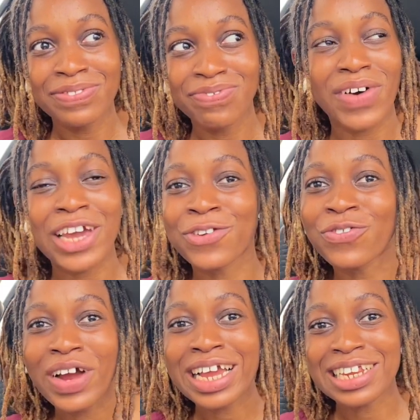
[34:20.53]
final
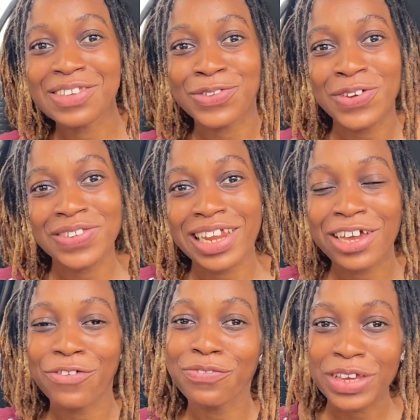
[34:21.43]
ride that is going to
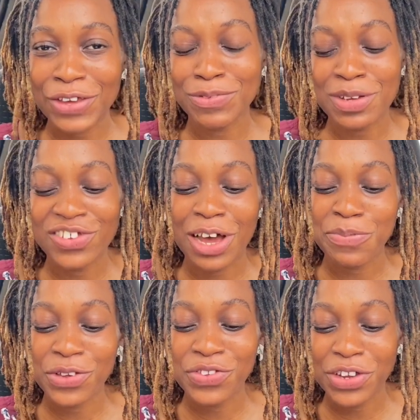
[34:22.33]
like give him a
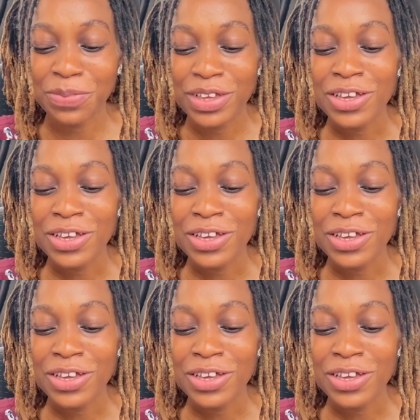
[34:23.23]
championship.